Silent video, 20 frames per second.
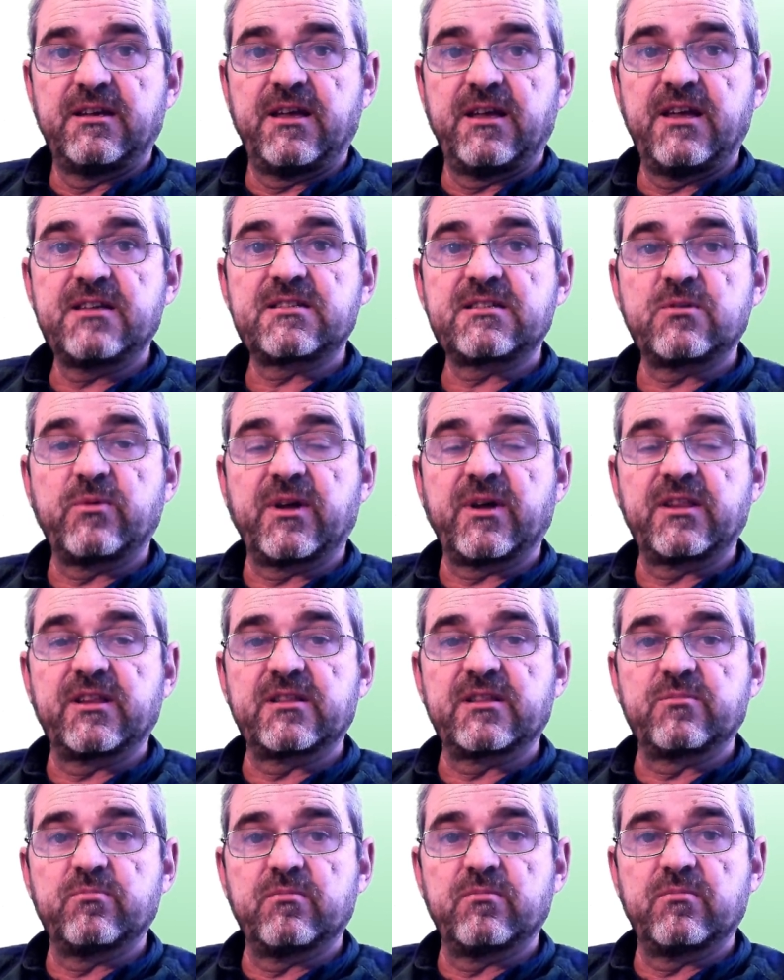is the one
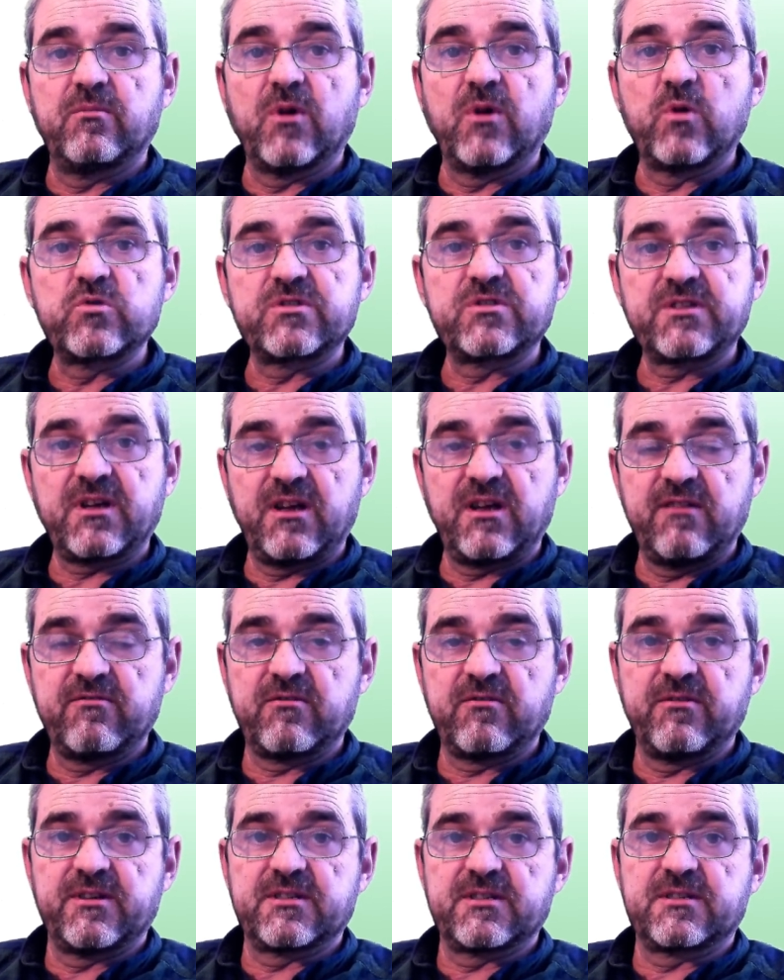that most
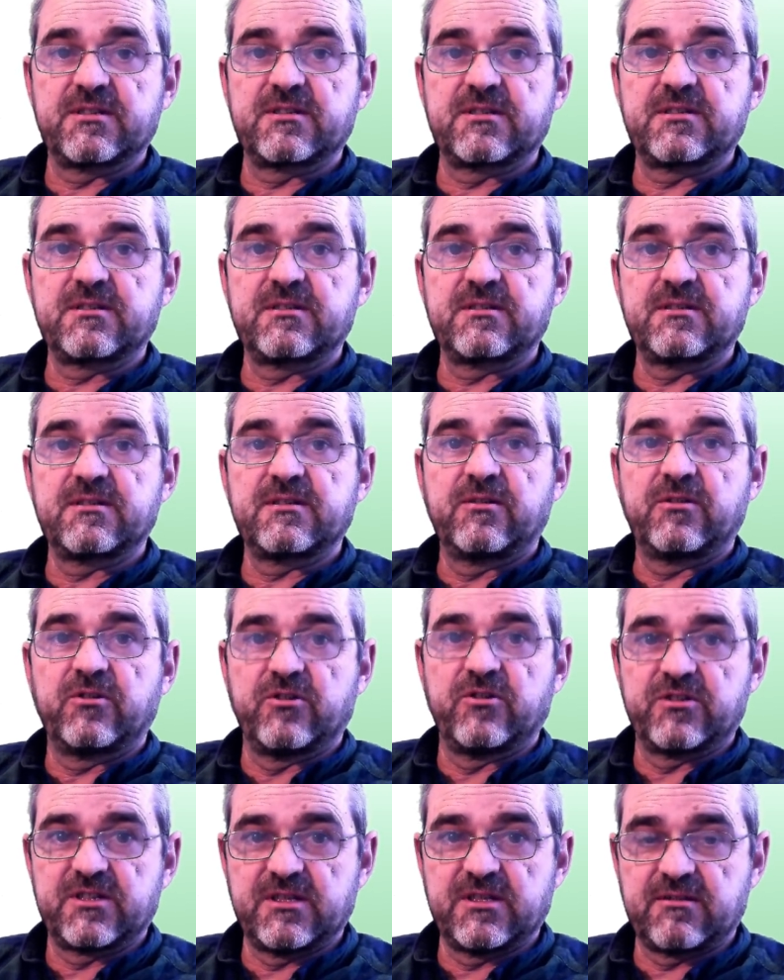influences
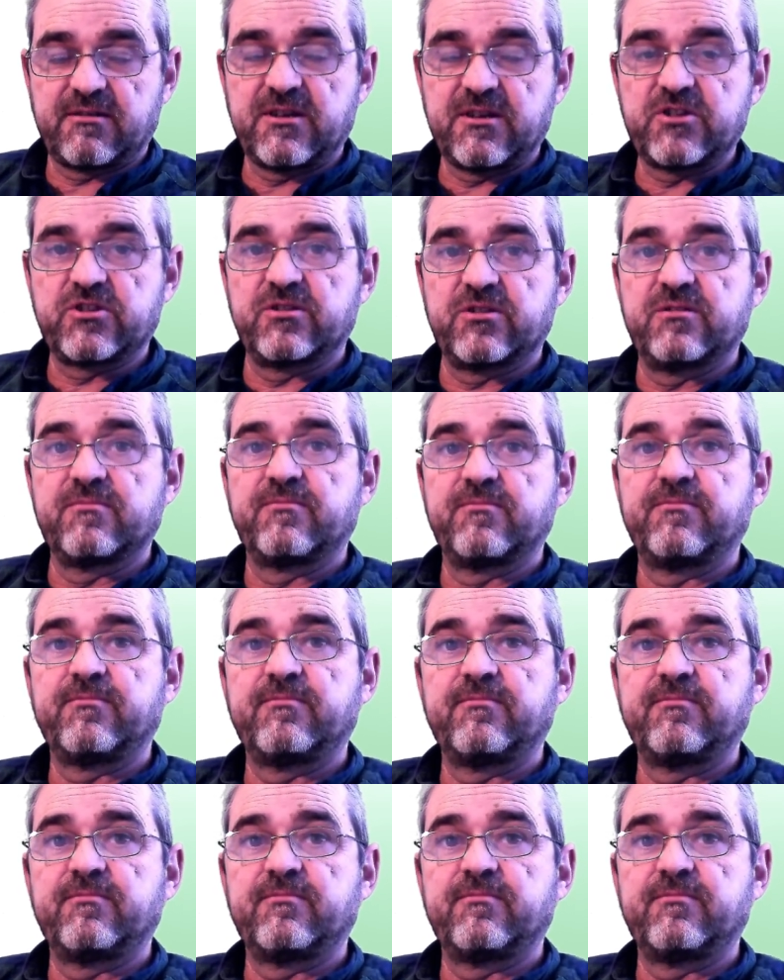concentration,